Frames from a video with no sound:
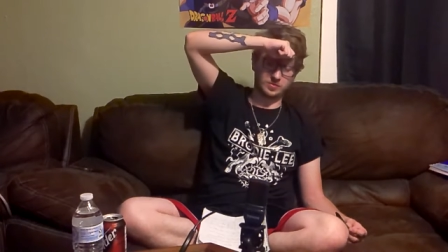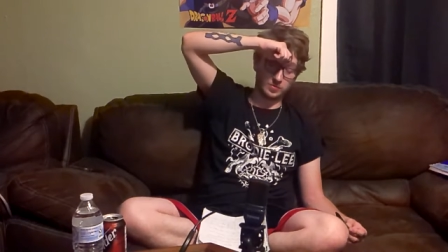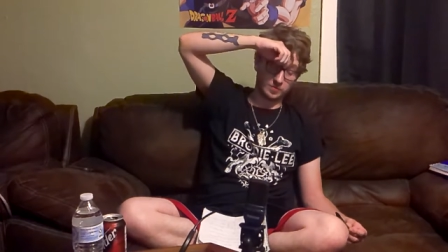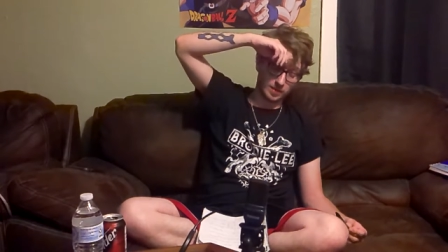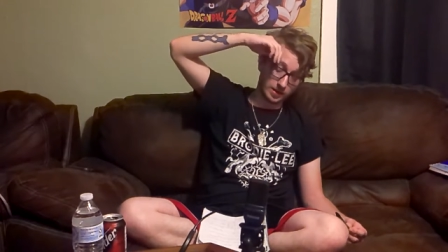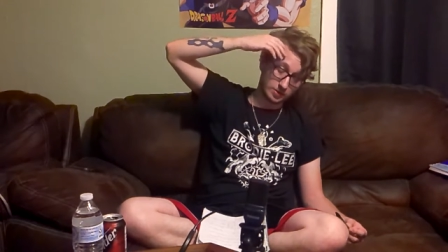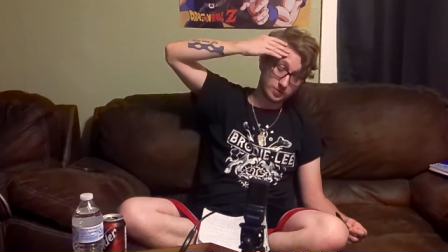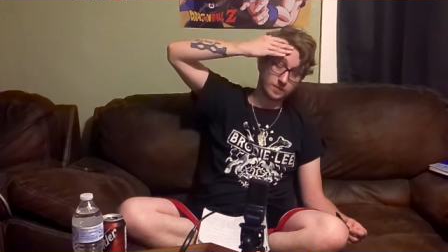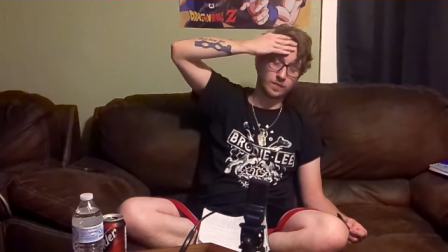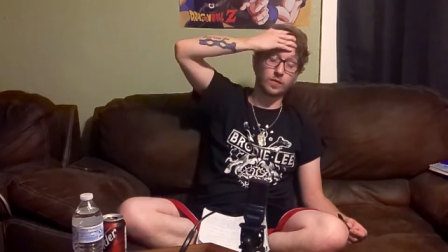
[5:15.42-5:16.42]
too much
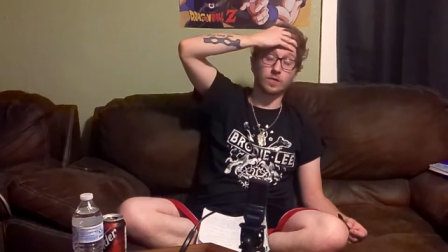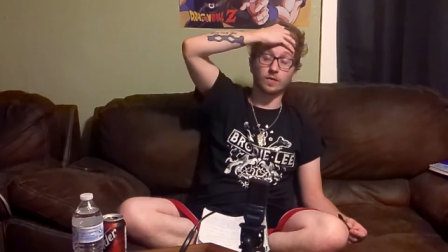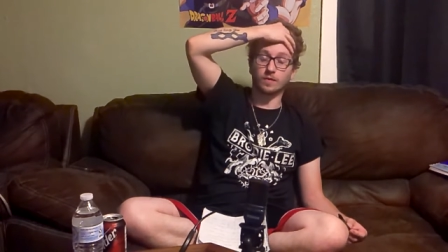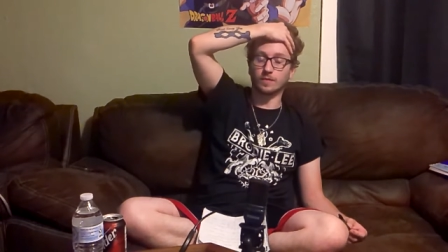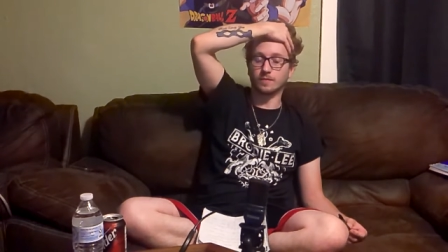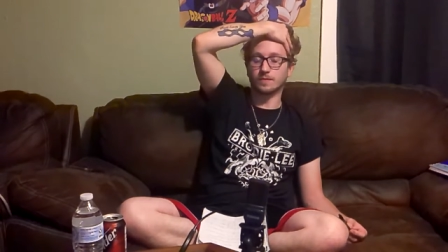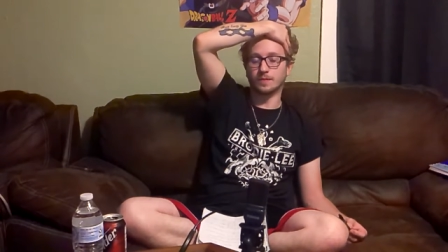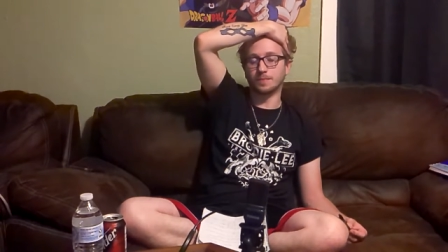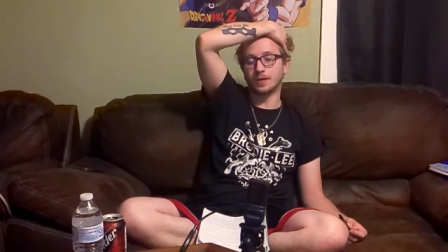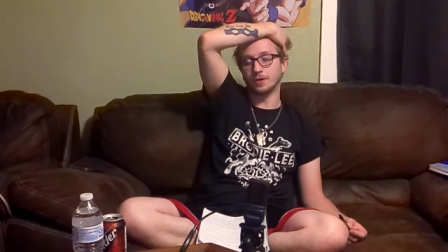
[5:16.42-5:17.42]
for
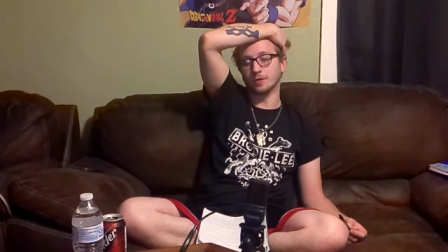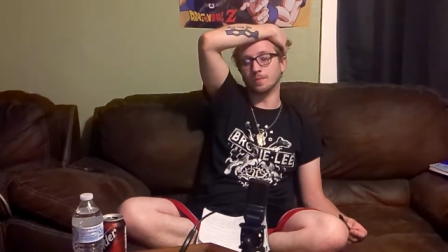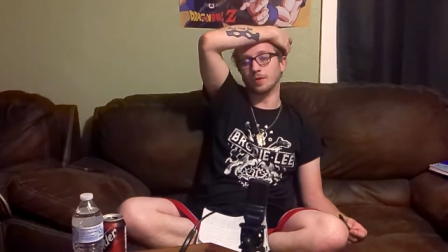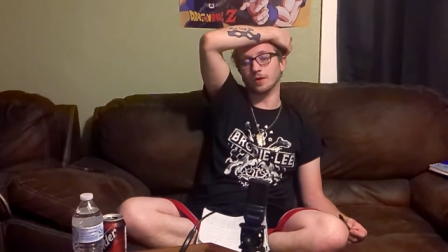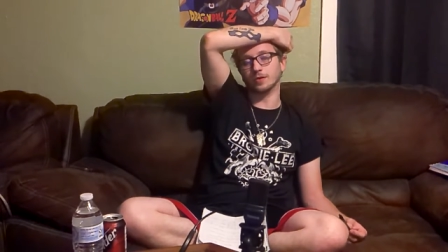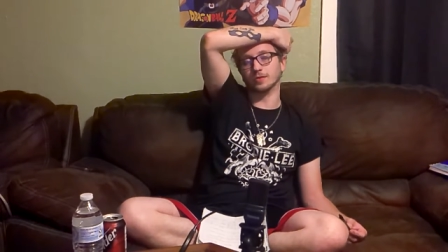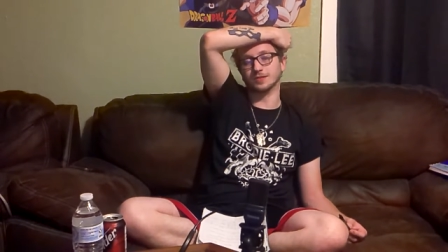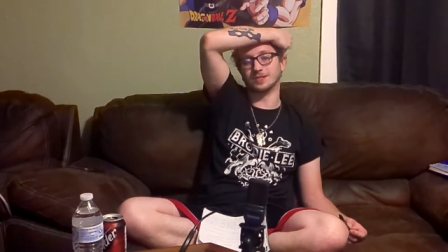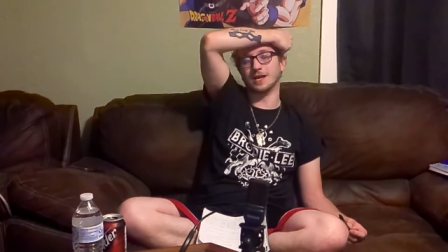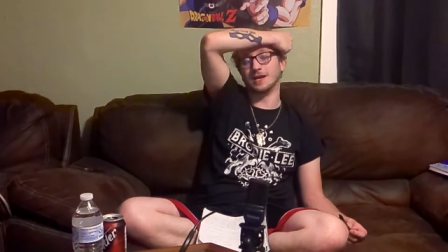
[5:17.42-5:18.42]
the Peter Parker
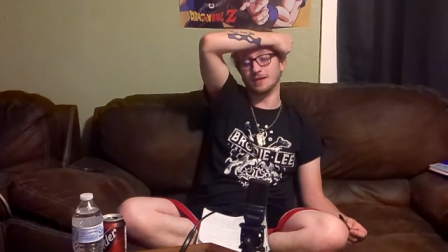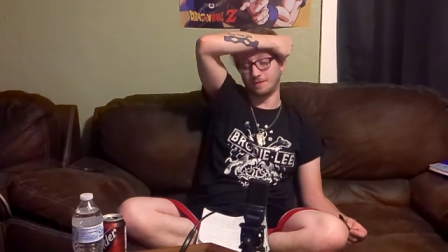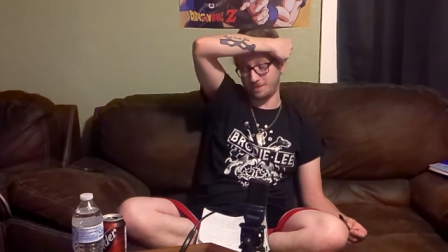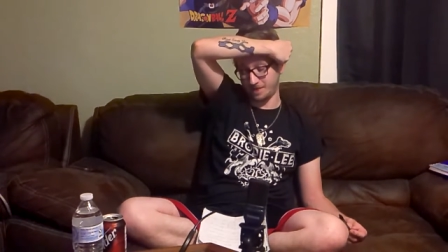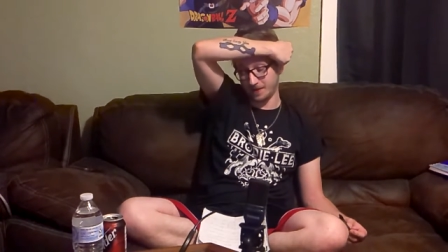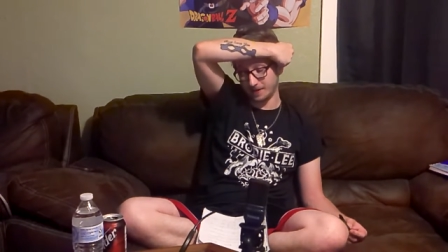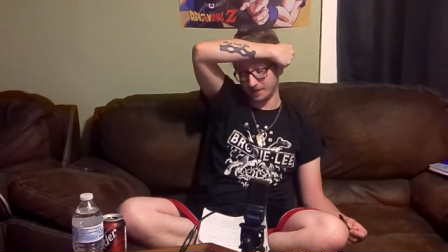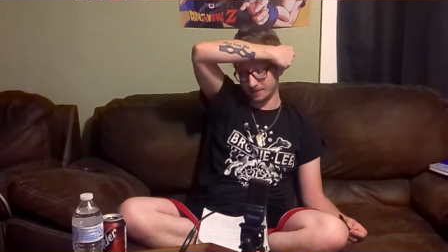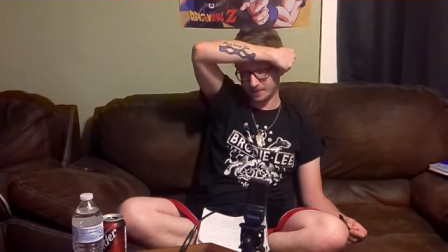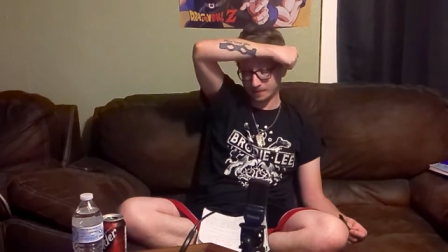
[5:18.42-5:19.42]
side of
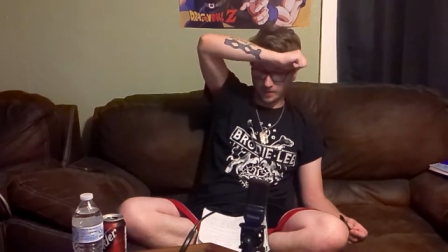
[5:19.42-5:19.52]
things.